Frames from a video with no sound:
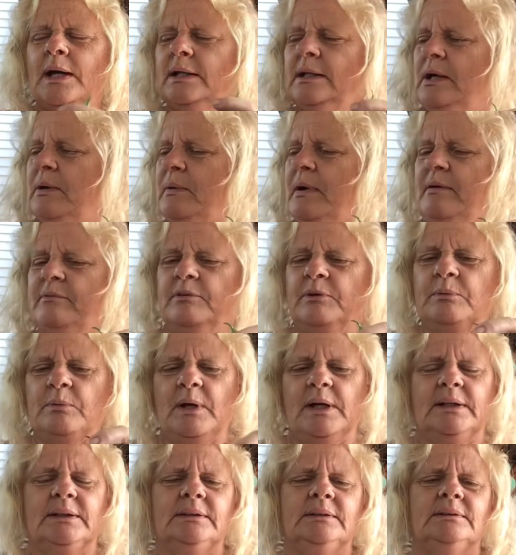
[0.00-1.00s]
Hello
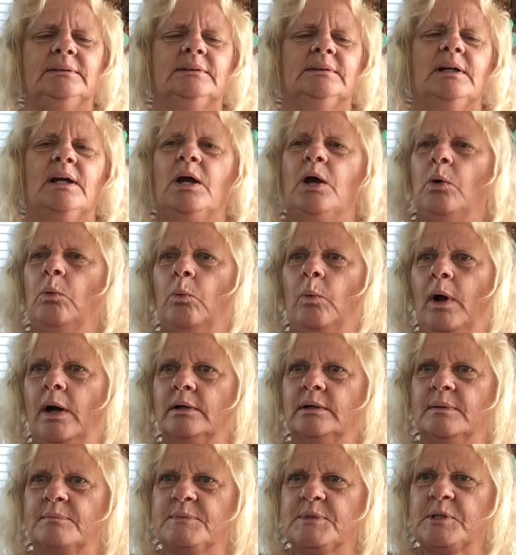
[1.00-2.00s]
everyone,
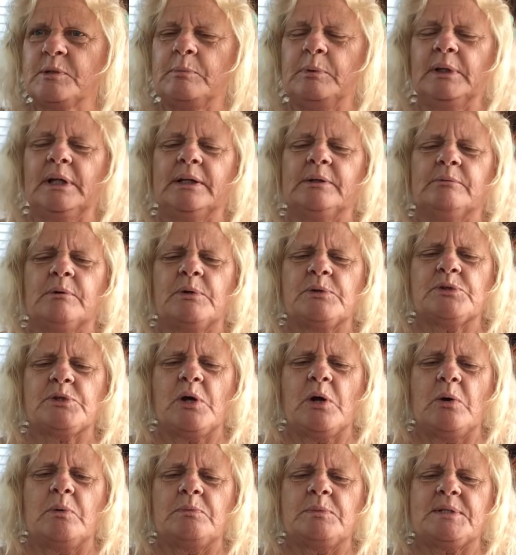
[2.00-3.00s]
welcome to the Polettirosa
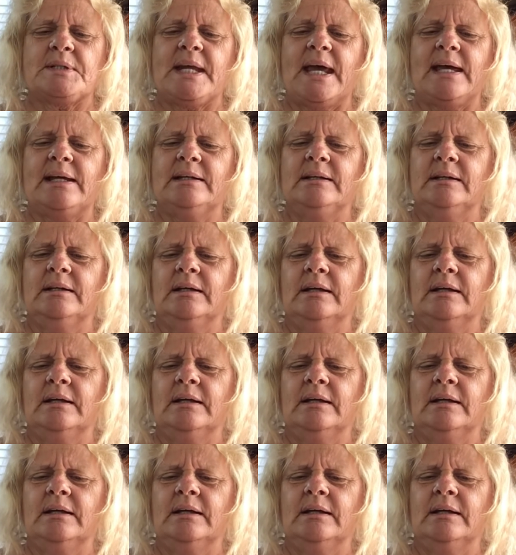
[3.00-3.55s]
Homestead.